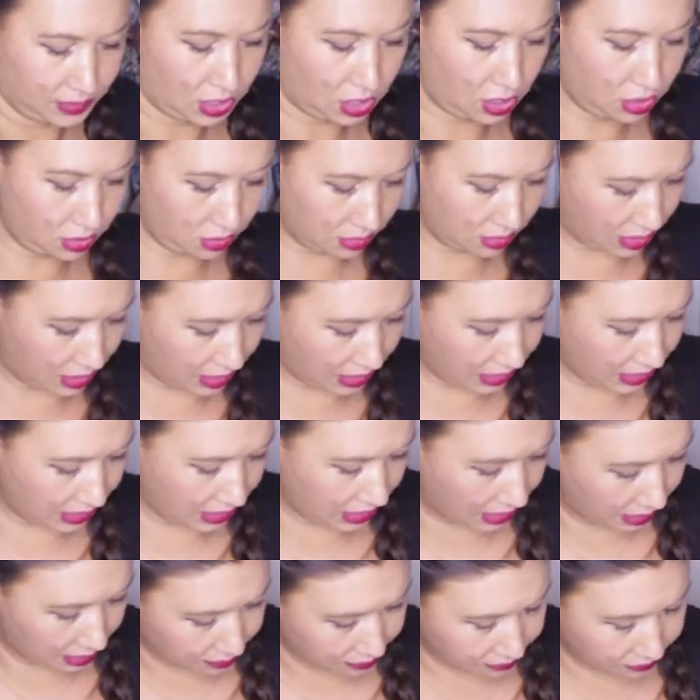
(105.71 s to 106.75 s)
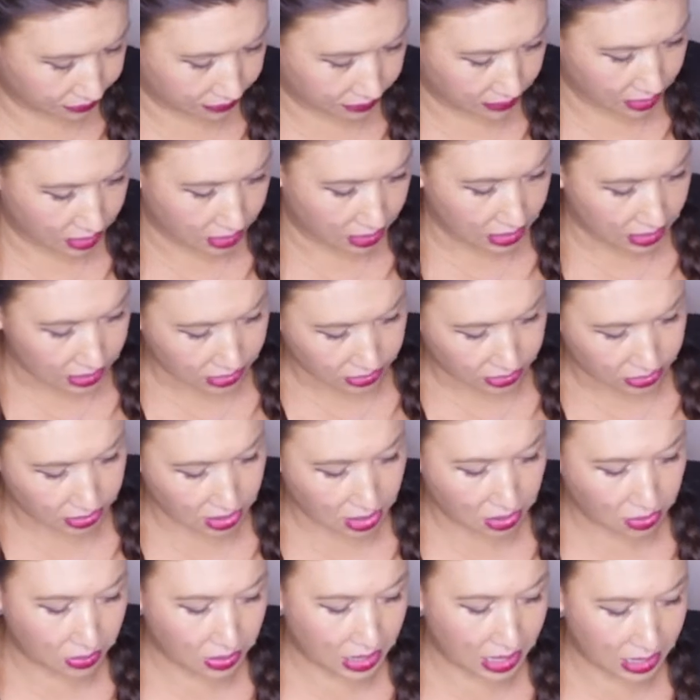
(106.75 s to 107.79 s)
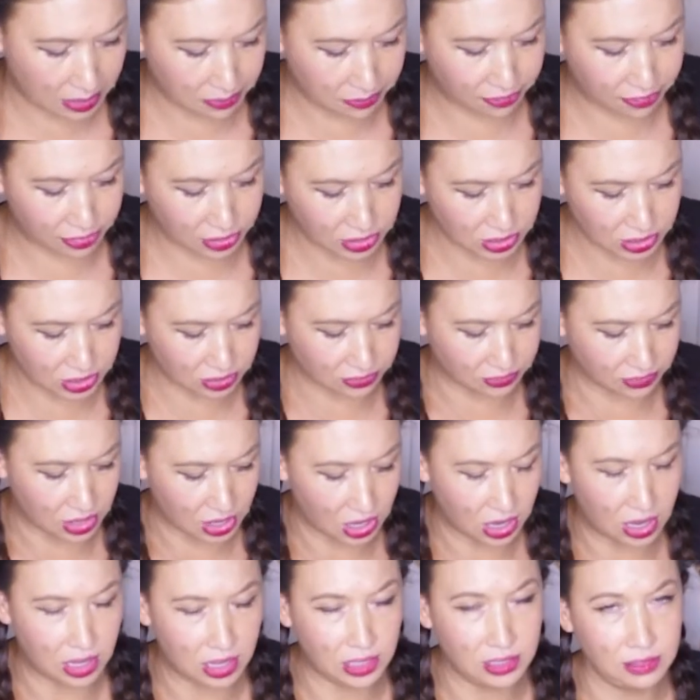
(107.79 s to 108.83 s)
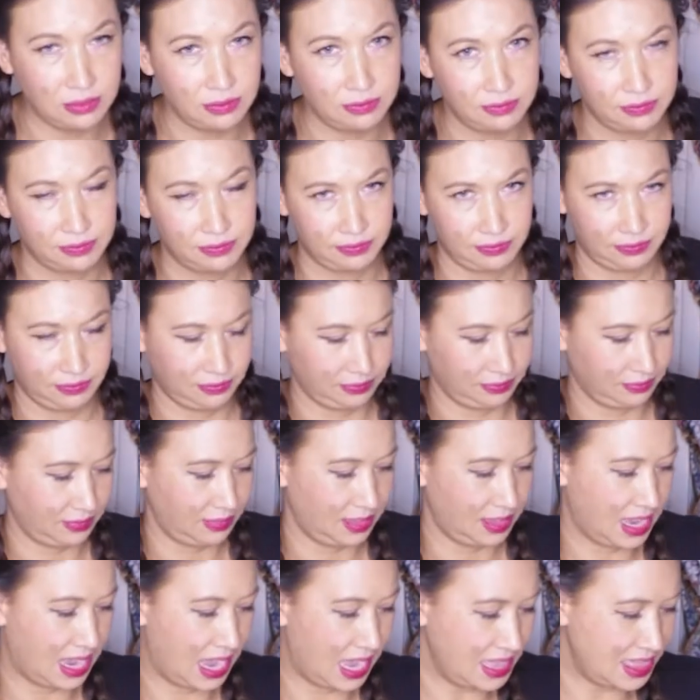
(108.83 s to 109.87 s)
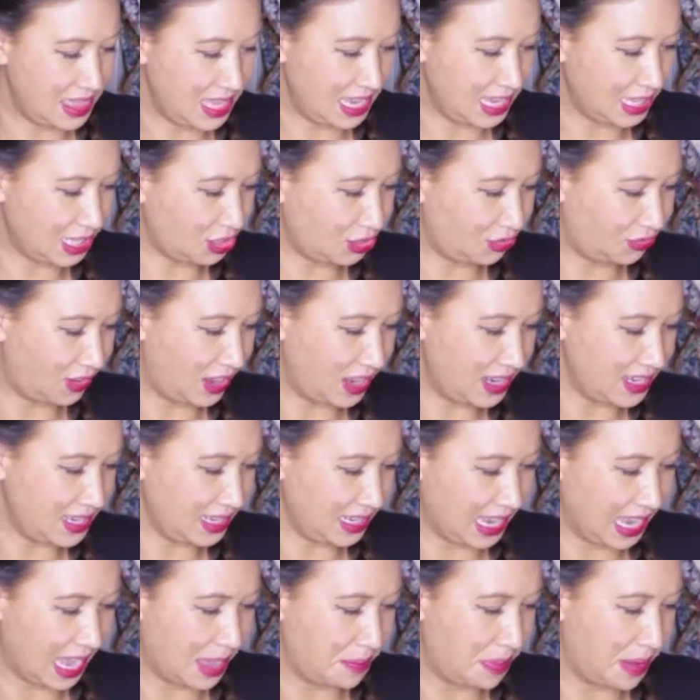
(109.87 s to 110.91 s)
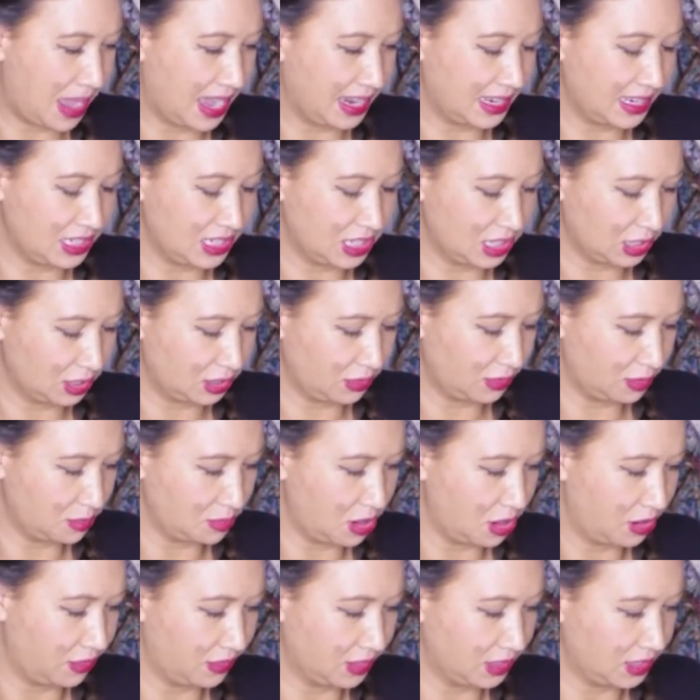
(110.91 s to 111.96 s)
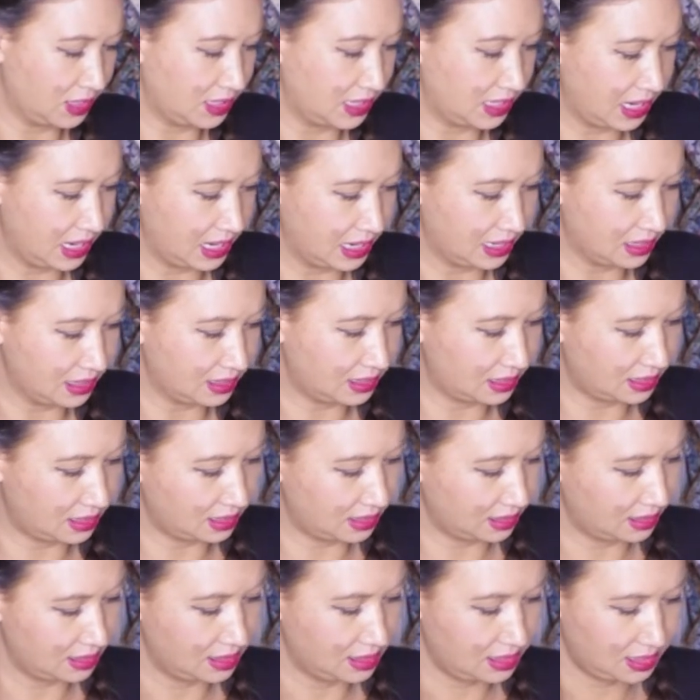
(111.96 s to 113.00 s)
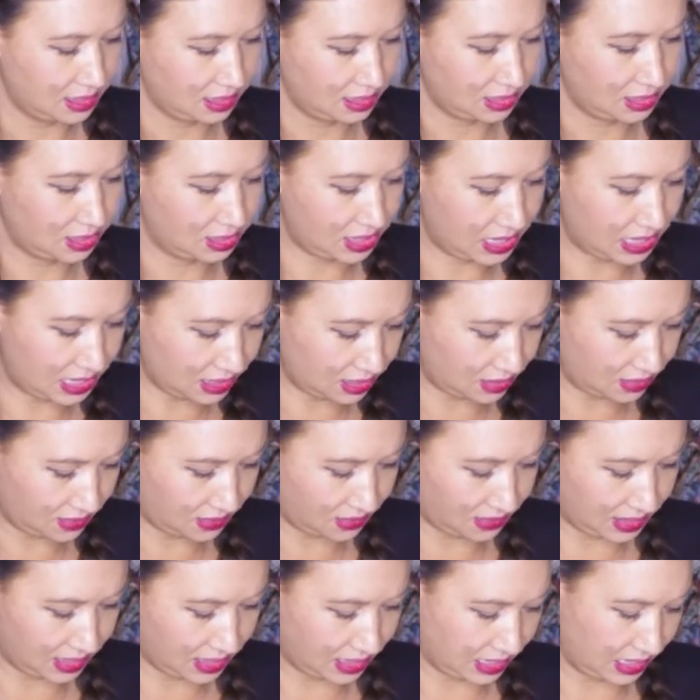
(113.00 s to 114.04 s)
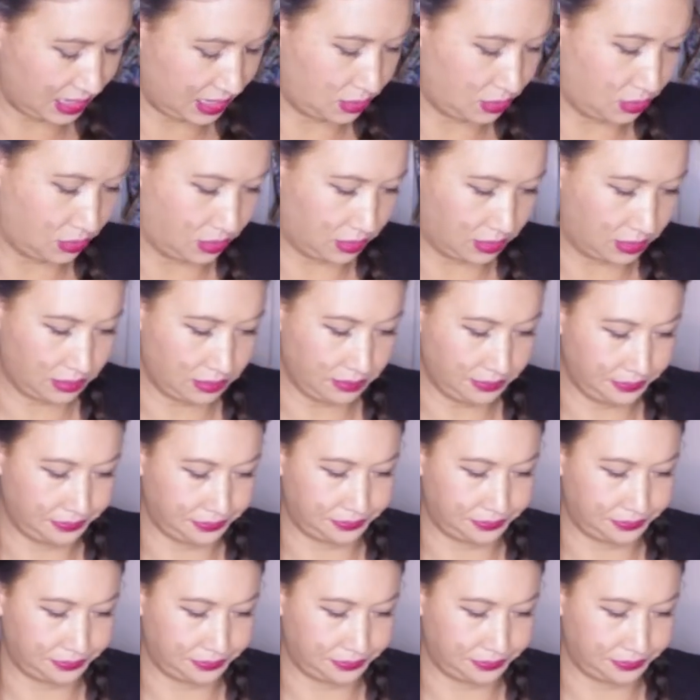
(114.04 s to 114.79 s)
All righty. So, um, first of all, I think it's fun to get packages from overseas. So that's very cool.